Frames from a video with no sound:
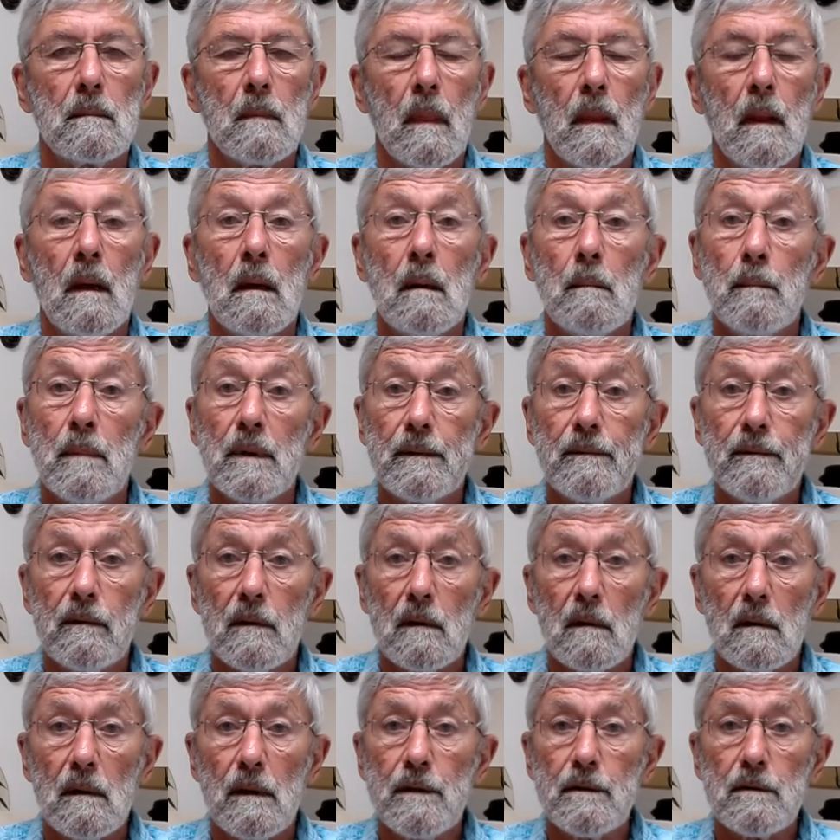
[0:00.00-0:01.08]
But
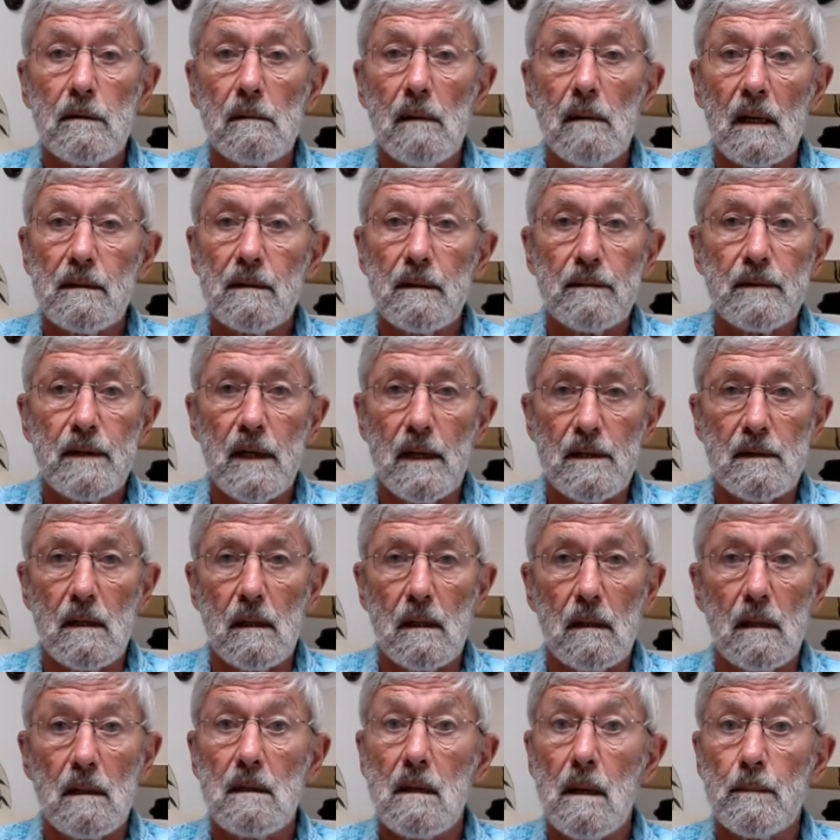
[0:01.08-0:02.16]
for interactive testing
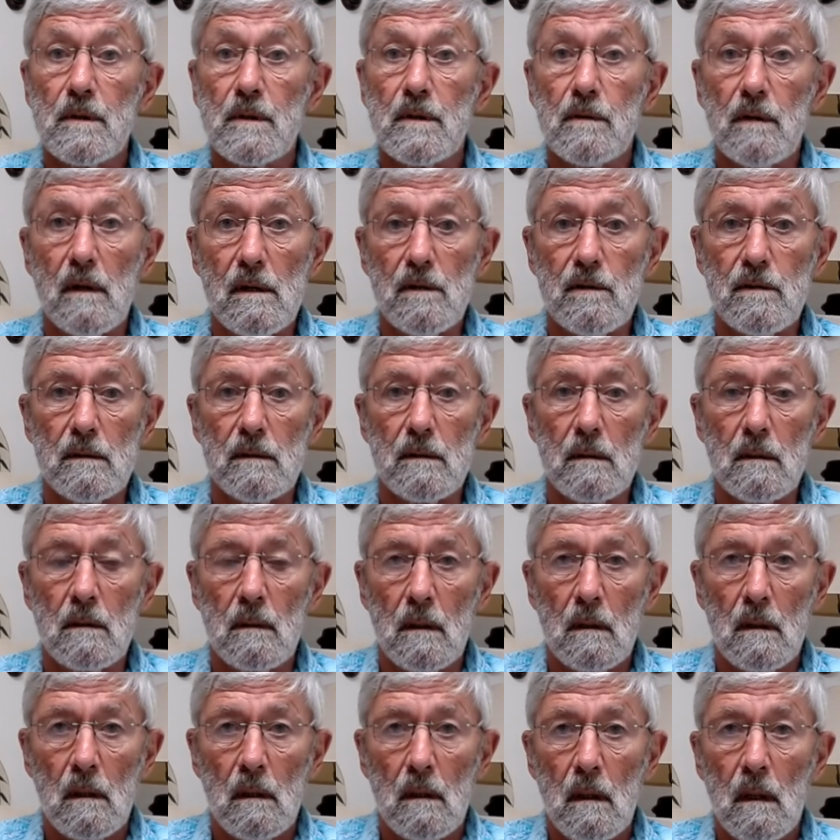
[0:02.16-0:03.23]
and demonstration,
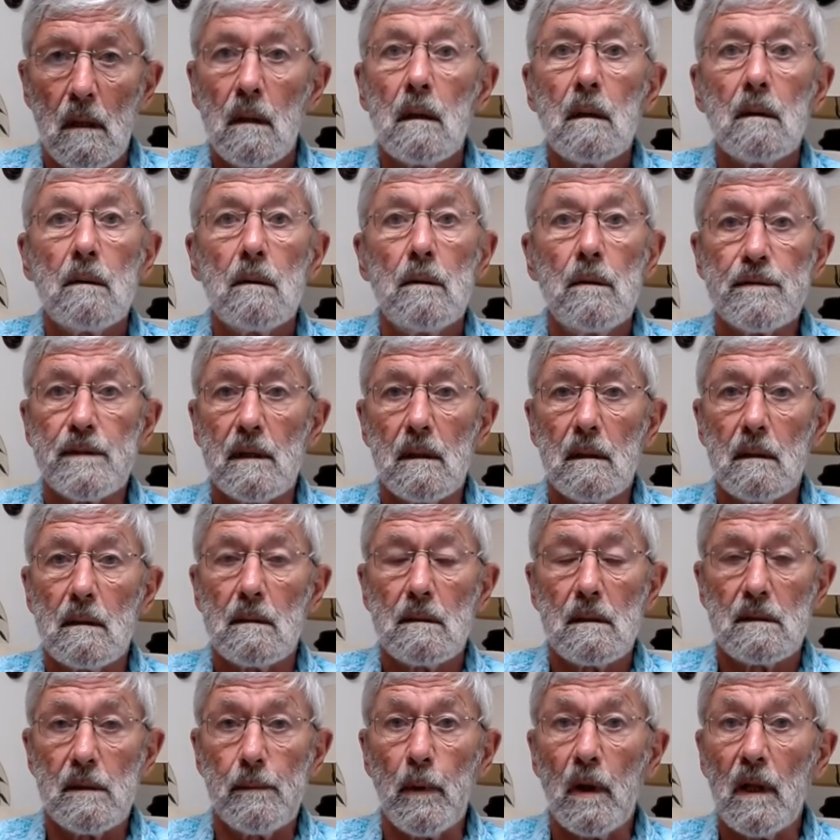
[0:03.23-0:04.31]
using
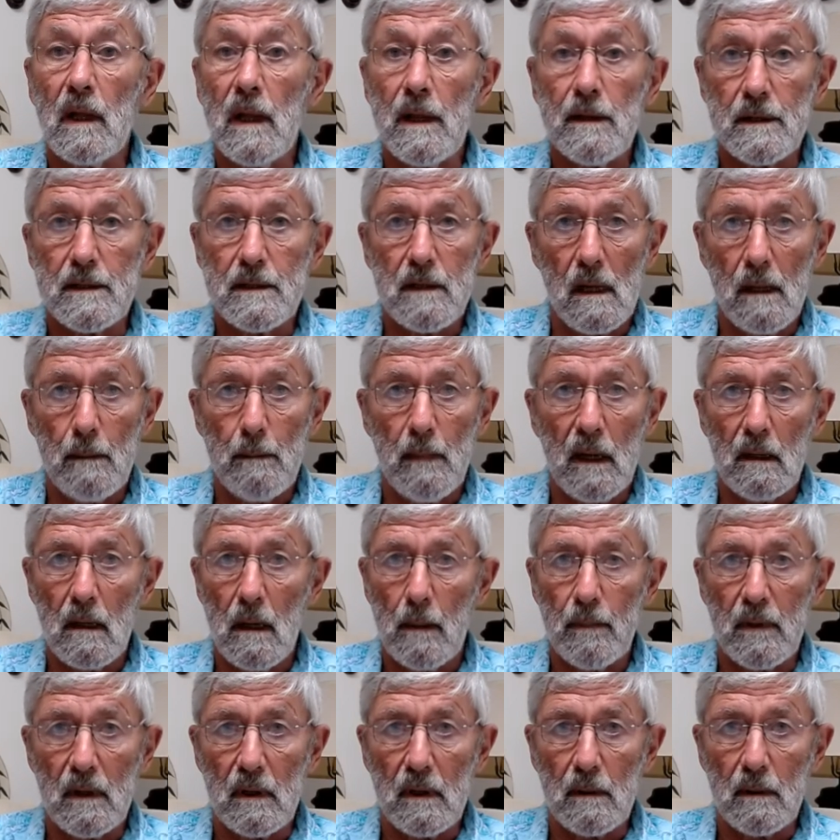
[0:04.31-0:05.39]
simulated time may not
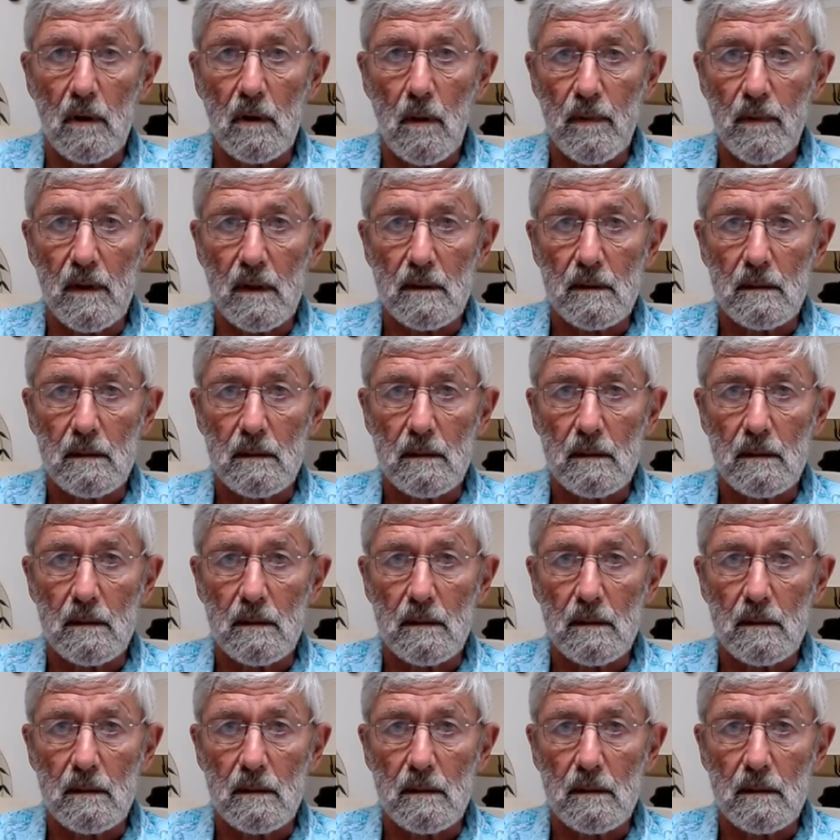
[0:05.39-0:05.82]
be appropriate.